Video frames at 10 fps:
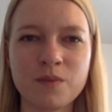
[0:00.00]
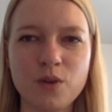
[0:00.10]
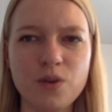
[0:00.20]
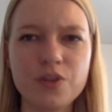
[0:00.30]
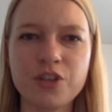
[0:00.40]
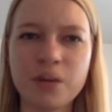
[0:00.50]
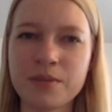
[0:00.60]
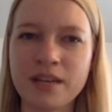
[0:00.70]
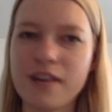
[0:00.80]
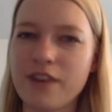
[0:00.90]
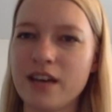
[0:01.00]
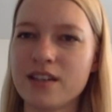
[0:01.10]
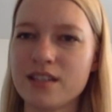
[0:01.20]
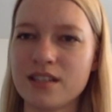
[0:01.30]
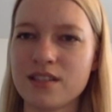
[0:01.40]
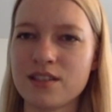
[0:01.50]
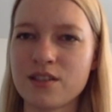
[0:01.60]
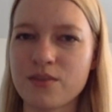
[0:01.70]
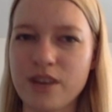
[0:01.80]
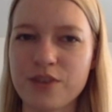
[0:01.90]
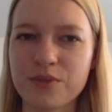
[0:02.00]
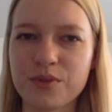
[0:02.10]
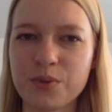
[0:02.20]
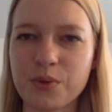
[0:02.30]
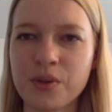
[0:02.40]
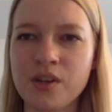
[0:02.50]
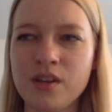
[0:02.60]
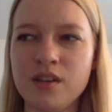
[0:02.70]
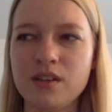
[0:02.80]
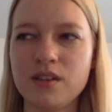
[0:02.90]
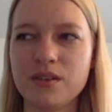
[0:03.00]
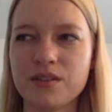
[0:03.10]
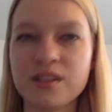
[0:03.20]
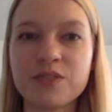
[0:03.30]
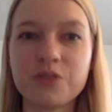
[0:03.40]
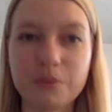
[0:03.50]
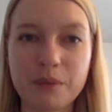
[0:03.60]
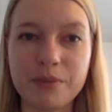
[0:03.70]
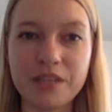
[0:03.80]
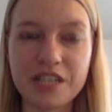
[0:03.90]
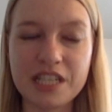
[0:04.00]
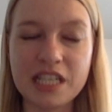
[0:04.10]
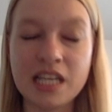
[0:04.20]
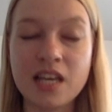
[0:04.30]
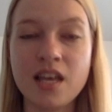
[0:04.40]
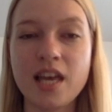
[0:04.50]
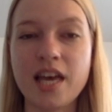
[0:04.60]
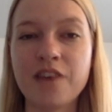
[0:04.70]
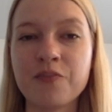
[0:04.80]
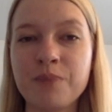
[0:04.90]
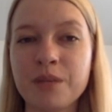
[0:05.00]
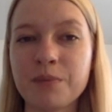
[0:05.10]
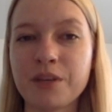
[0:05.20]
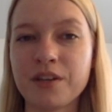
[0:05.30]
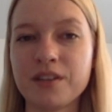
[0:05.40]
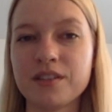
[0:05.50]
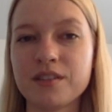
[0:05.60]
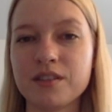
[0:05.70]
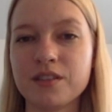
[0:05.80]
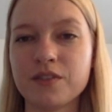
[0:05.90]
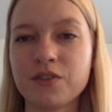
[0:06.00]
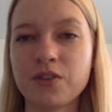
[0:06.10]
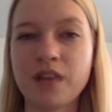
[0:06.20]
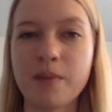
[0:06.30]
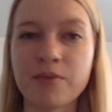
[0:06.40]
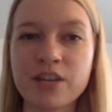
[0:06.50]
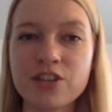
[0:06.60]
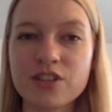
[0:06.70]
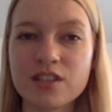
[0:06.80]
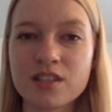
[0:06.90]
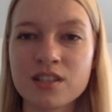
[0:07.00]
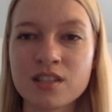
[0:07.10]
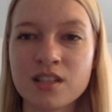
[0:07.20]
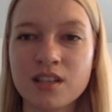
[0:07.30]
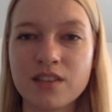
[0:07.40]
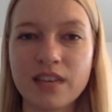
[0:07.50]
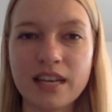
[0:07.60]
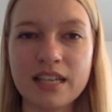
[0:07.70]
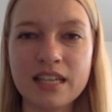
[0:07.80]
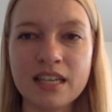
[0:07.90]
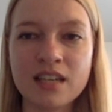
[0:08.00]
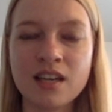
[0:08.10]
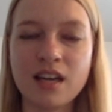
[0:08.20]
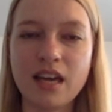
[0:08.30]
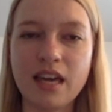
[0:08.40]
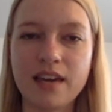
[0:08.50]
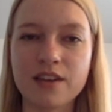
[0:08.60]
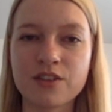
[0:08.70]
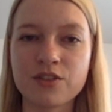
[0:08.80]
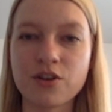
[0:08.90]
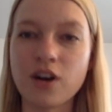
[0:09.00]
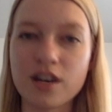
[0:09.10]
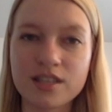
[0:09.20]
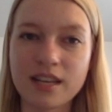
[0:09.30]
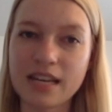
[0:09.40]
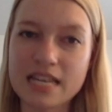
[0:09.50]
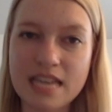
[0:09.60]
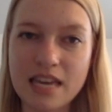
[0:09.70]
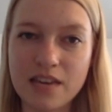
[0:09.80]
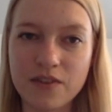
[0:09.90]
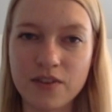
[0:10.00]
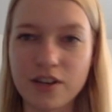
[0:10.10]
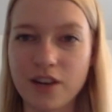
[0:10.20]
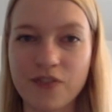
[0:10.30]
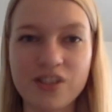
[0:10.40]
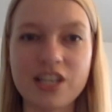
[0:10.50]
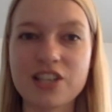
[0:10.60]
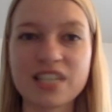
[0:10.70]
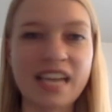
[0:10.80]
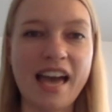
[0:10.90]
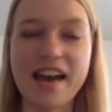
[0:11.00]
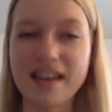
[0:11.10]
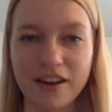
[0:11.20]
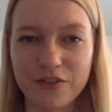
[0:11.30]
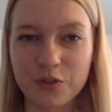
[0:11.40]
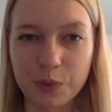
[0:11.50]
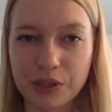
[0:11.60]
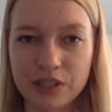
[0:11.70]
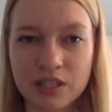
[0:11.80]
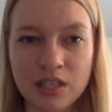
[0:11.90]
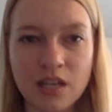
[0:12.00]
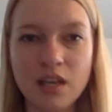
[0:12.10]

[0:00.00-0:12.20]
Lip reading: All the jobs that I've had since graduate school, since doing my PhD, have been because of collaborations that I did and talks that I gave and conversations I had afterwards.